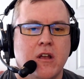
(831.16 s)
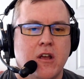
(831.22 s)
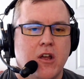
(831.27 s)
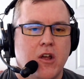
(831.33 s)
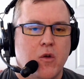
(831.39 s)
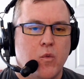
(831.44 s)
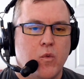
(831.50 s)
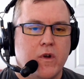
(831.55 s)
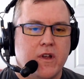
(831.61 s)

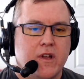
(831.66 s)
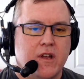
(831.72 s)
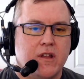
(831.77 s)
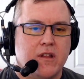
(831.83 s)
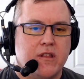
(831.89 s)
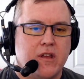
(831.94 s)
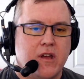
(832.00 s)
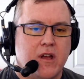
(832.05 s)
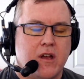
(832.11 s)

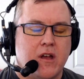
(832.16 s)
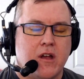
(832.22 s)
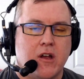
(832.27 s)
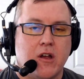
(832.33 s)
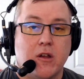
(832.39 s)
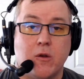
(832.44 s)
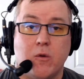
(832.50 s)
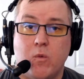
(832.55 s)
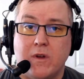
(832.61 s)
with
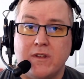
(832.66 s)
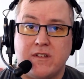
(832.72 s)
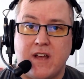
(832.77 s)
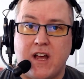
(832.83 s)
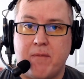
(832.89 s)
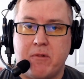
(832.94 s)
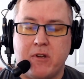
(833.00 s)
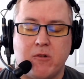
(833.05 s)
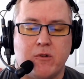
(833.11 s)
uh, what's
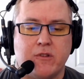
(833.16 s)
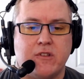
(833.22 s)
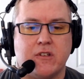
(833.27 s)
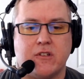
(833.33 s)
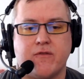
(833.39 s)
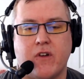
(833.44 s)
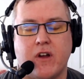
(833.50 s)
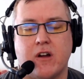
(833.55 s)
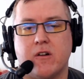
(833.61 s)
happening with
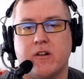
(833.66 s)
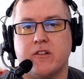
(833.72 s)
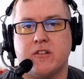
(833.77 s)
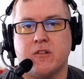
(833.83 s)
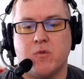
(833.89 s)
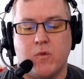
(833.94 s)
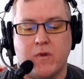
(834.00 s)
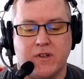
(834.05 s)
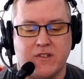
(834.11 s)
this virus
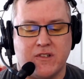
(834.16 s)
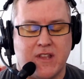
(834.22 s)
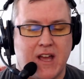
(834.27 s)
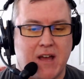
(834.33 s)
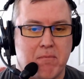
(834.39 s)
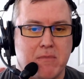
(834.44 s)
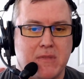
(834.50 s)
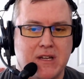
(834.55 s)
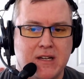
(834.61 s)
and what does
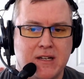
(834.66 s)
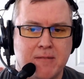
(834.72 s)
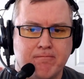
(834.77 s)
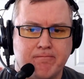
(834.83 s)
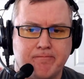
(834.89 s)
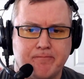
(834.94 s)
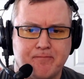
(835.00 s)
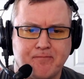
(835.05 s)
that mean.